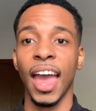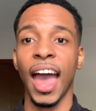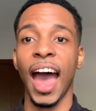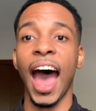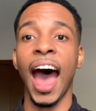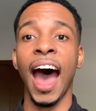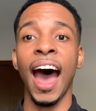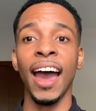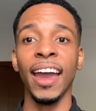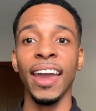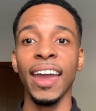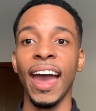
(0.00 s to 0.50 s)

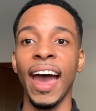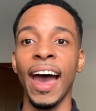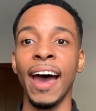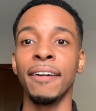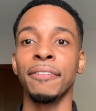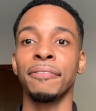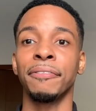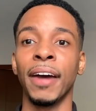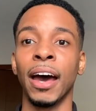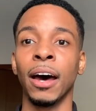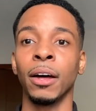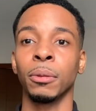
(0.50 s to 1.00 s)
I
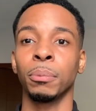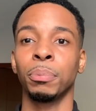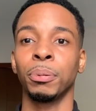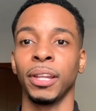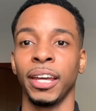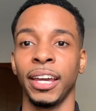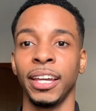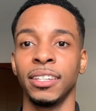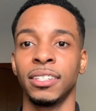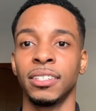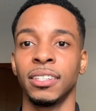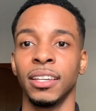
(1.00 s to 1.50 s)
have found
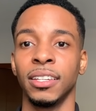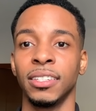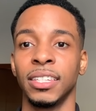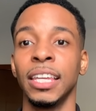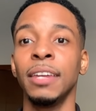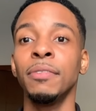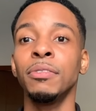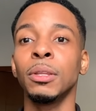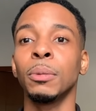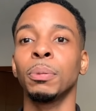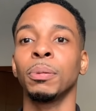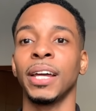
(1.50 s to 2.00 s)
places,
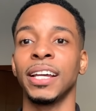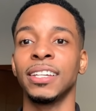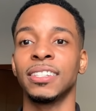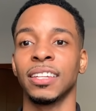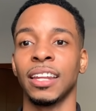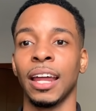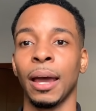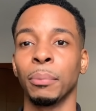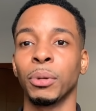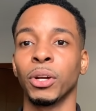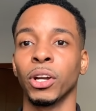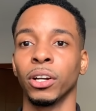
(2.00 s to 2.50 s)
even the place that
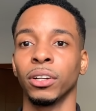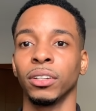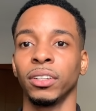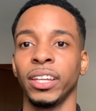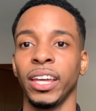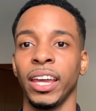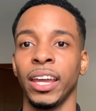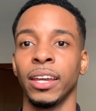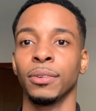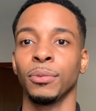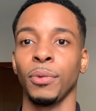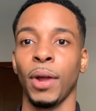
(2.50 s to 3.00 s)
I'm
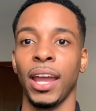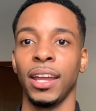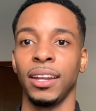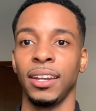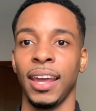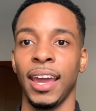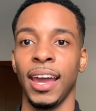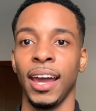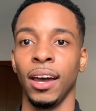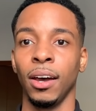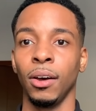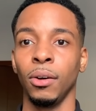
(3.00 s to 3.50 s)
currently in right
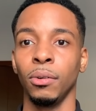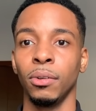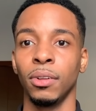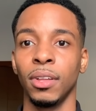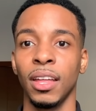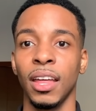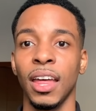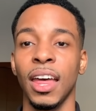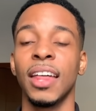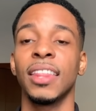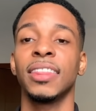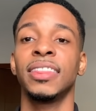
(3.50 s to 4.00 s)
now,
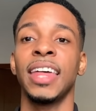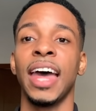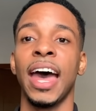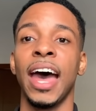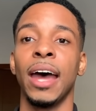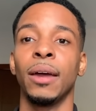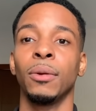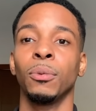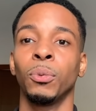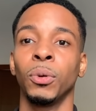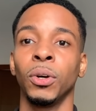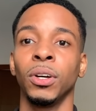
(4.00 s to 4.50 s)

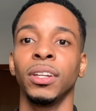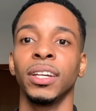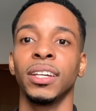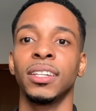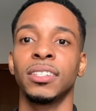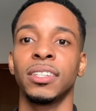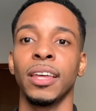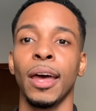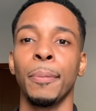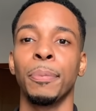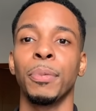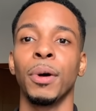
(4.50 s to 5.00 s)
that will
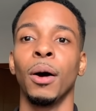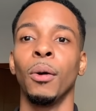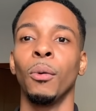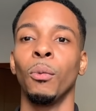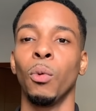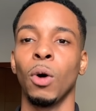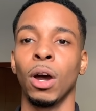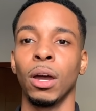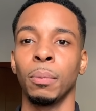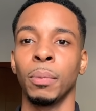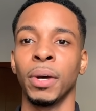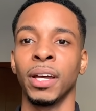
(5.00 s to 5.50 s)
accept a
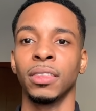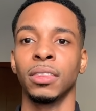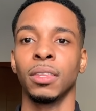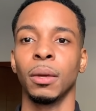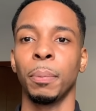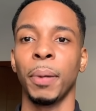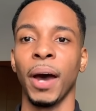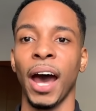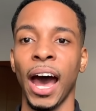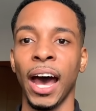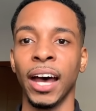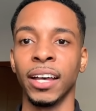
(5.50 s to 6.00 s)
1-month
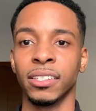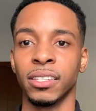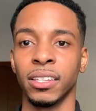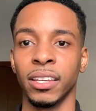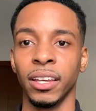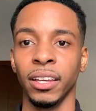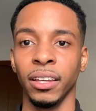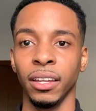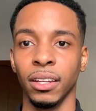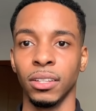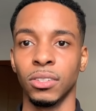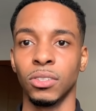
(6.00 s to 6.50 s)

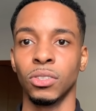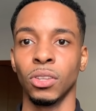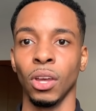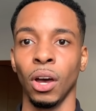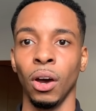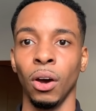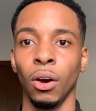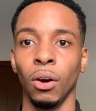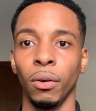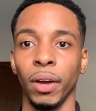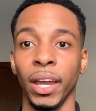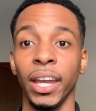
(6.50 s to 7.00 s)
deposit.
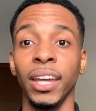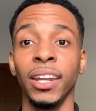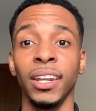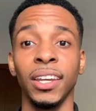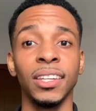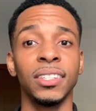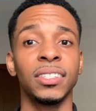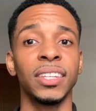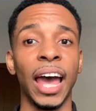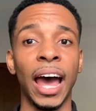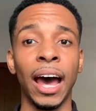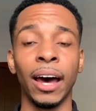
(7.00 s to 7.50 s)
So it
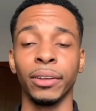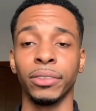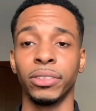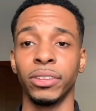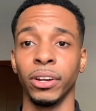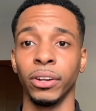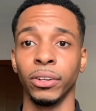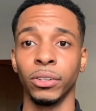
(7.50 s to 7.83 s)
is out there.